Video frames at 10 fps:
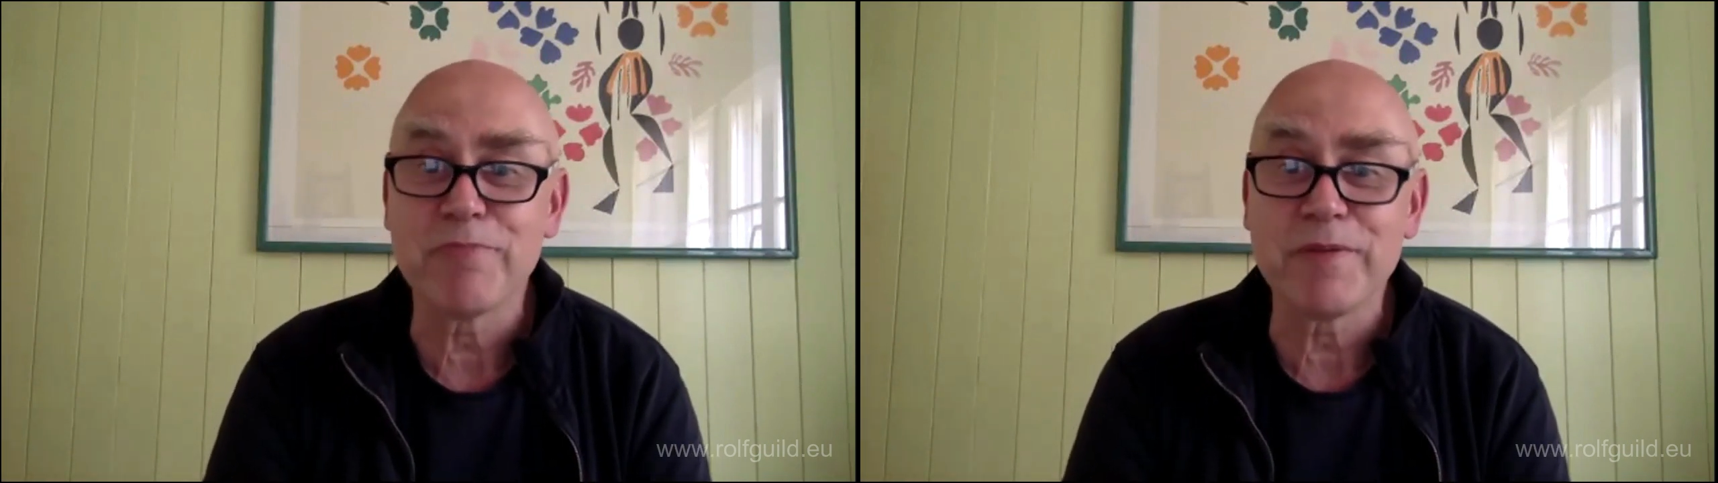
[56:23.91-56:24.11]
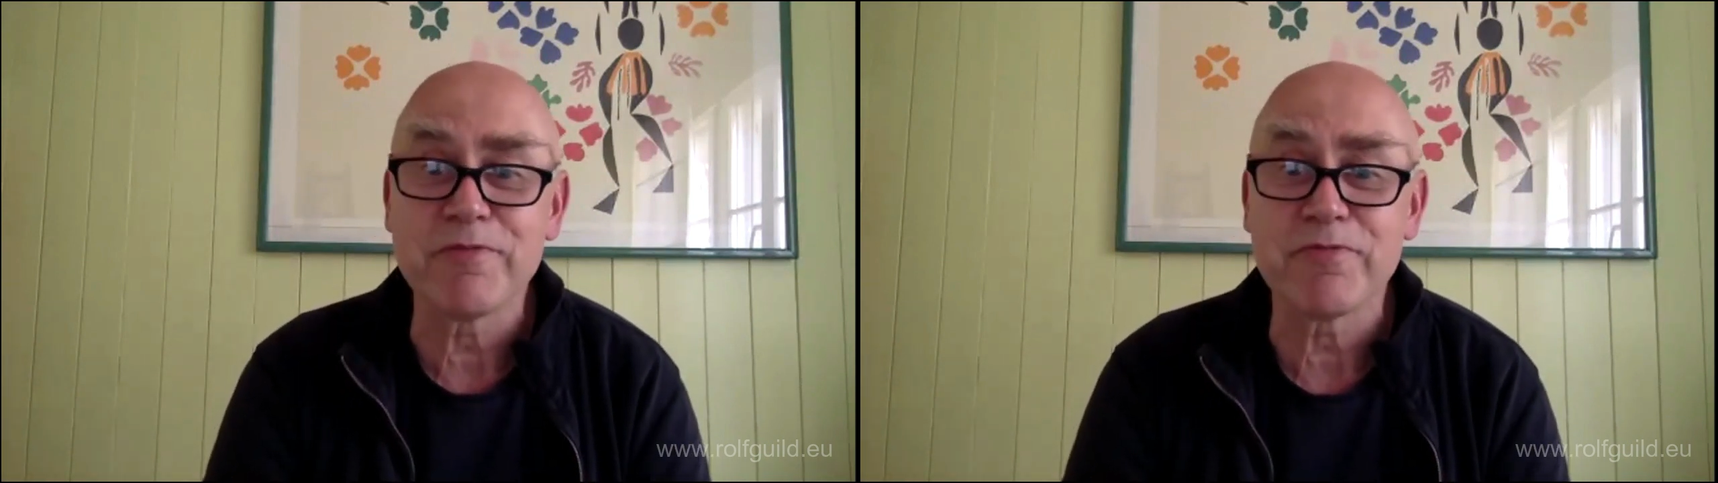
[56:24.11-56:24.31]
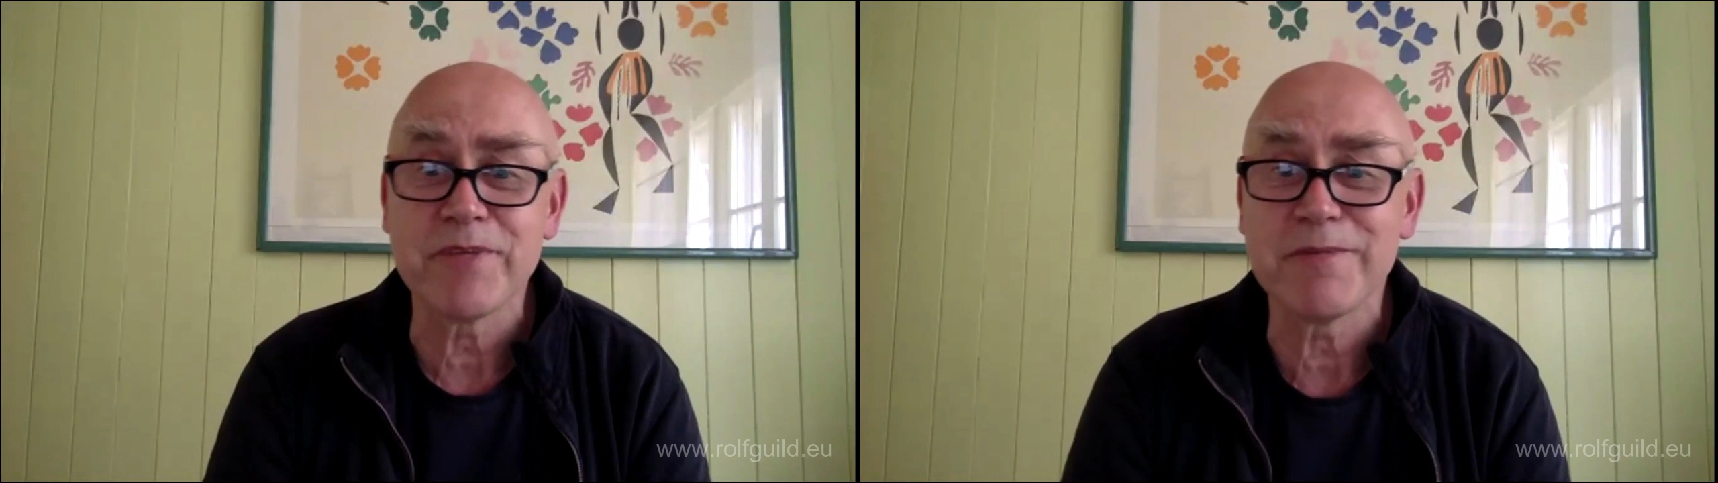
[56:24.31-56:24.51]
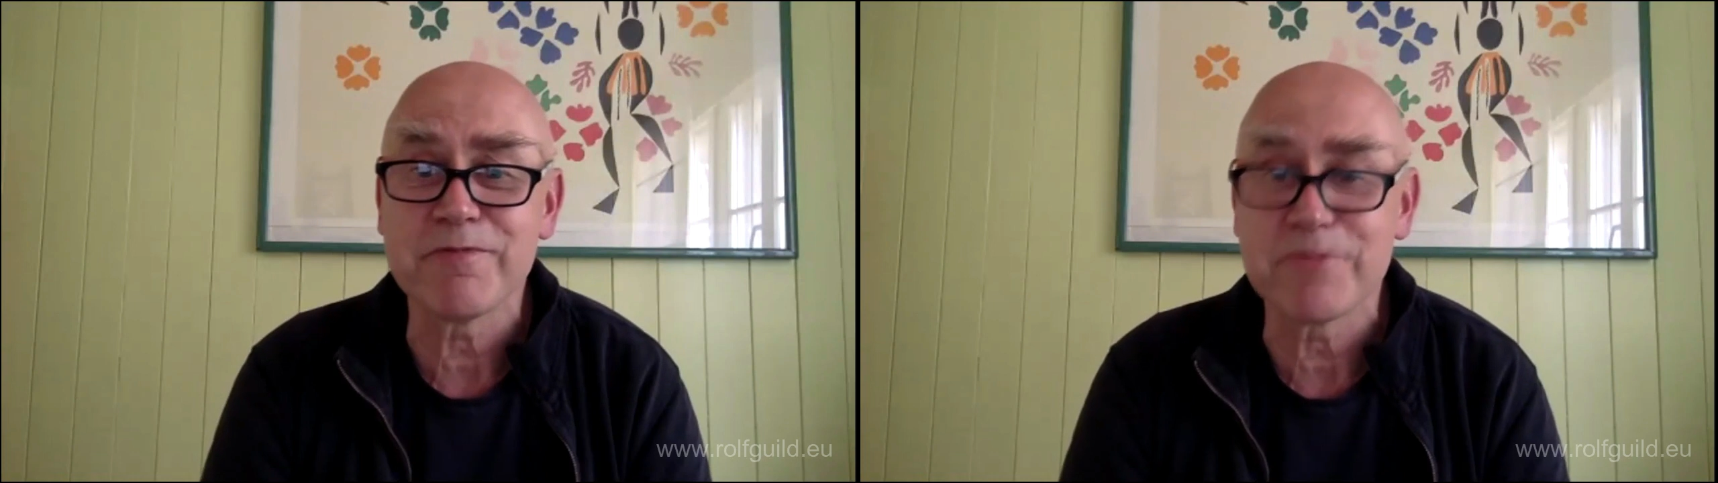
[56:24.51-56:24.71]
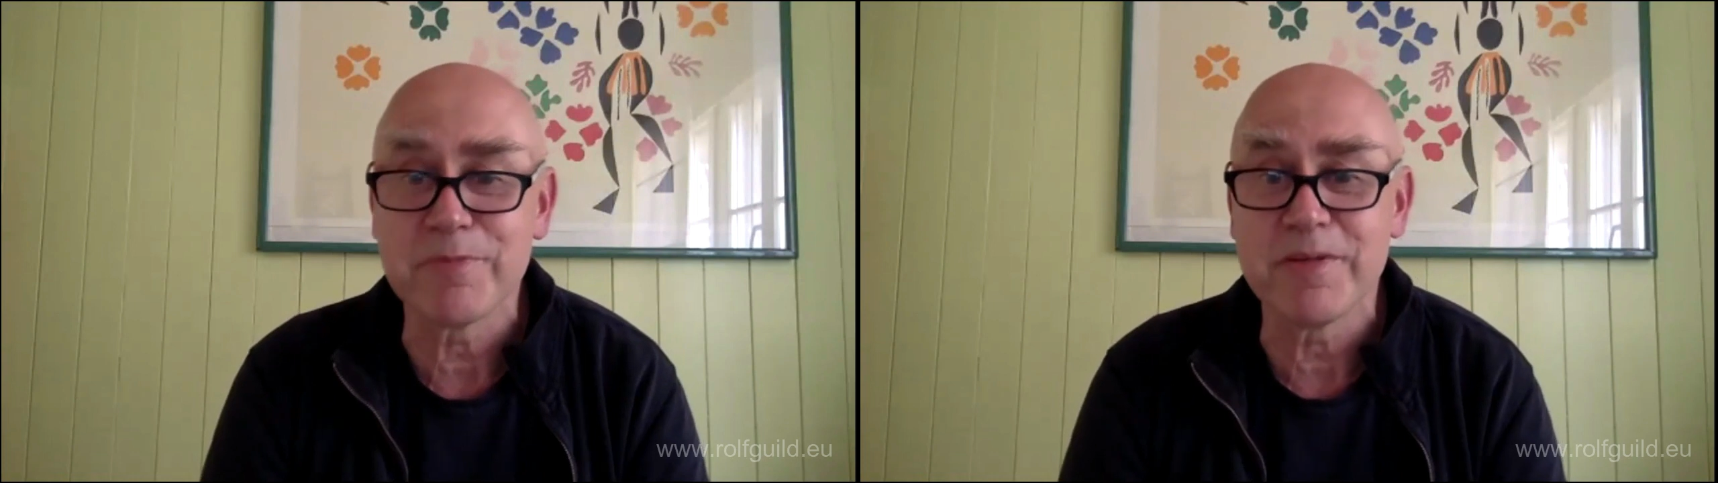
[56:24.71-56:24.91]
been freedom
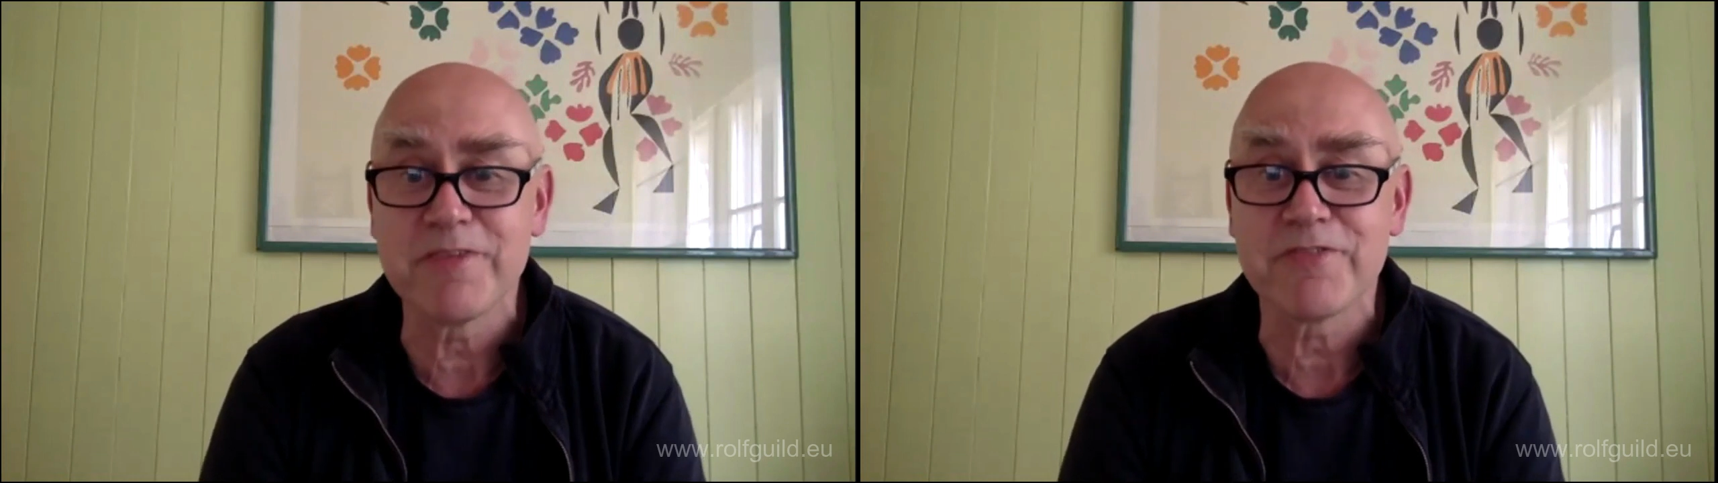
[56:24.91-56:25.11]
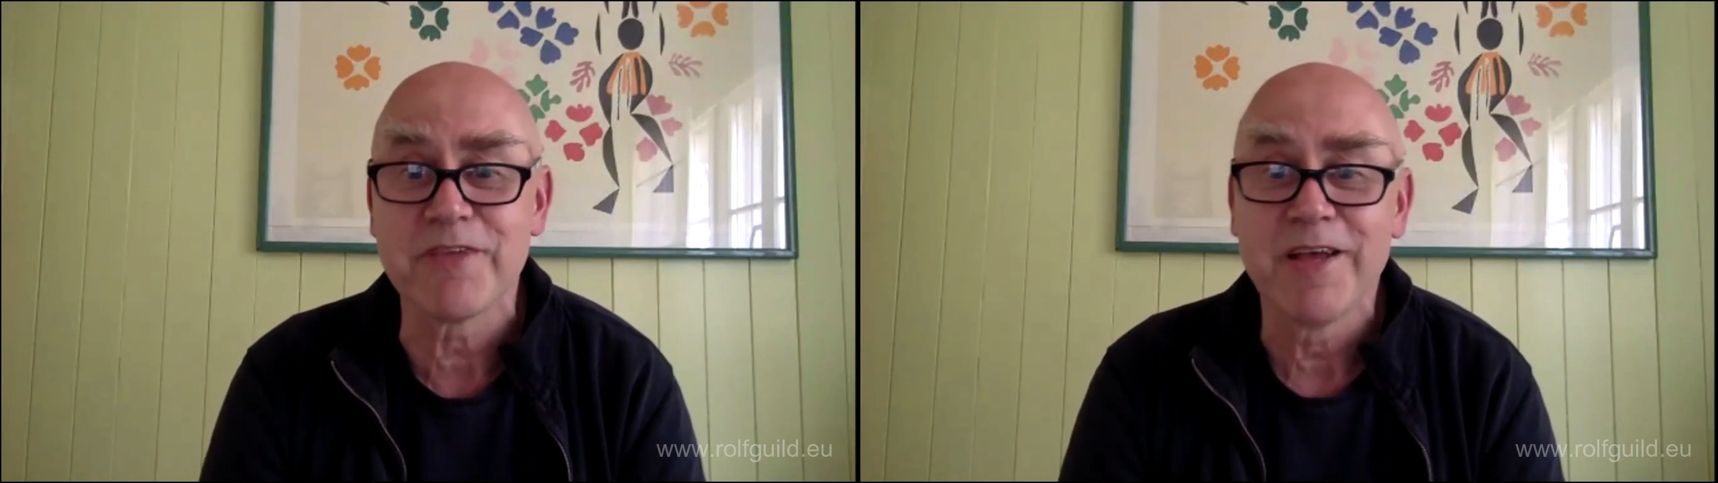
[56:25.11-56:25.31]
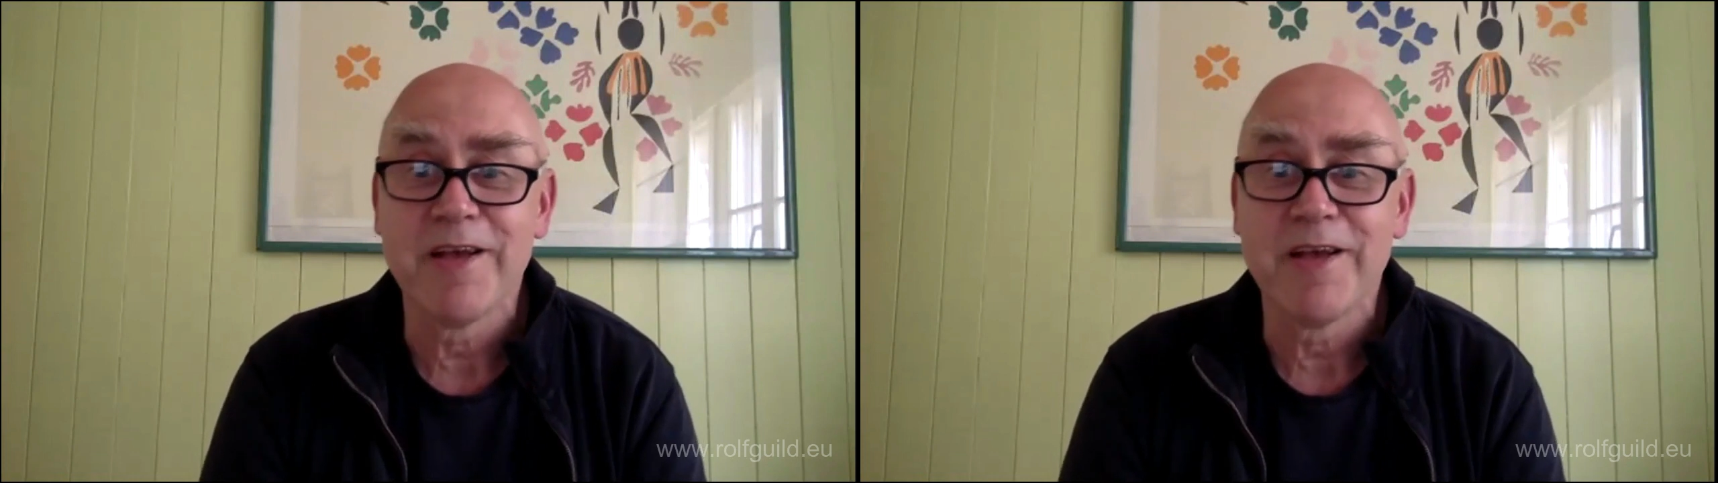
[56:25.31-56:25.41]
from his